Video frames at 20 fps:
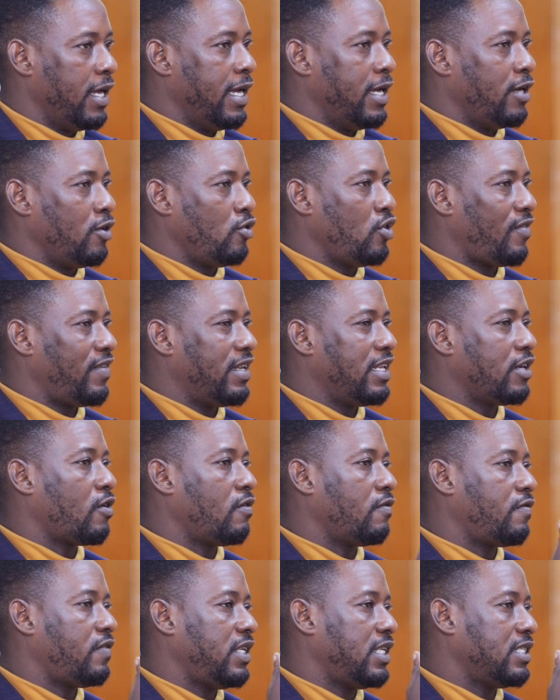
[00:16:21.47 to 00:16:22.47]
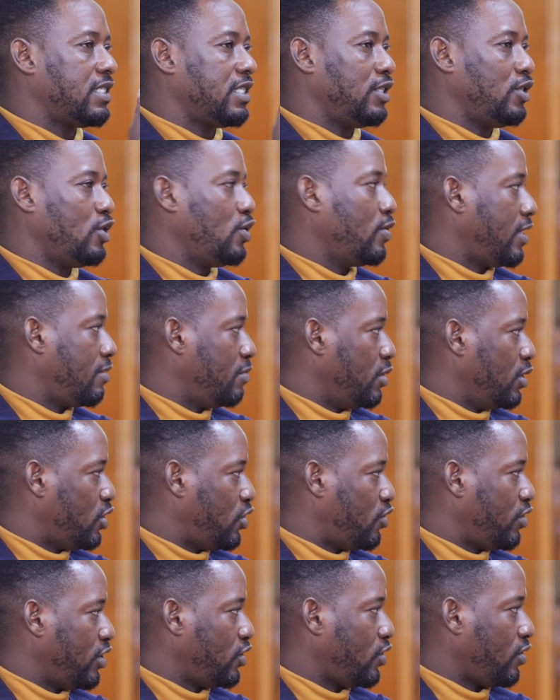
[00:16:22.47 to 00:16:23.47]
Do you have any confidence in the new
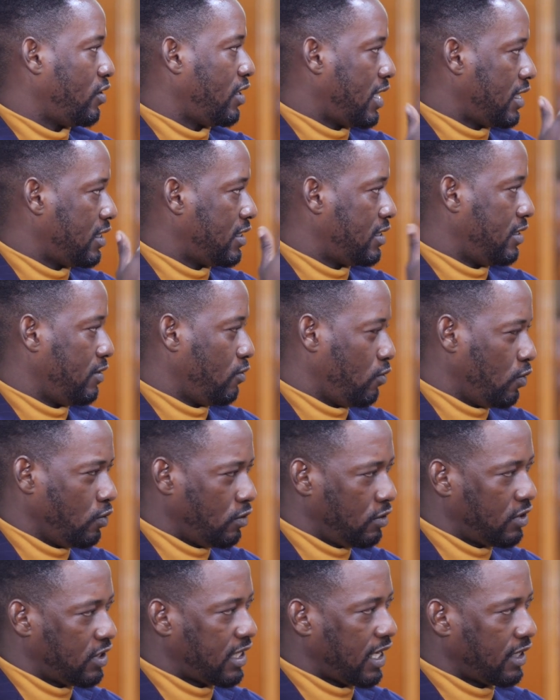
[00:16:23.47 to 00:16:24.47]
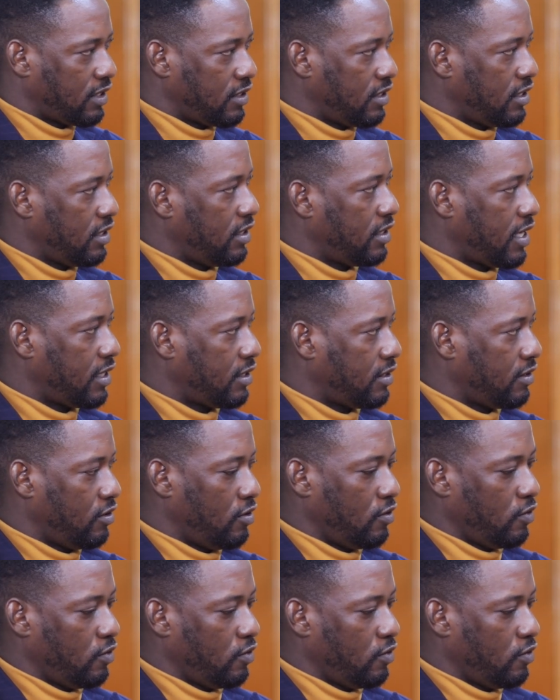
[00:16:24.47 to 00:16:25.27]
administration that we would start to see that?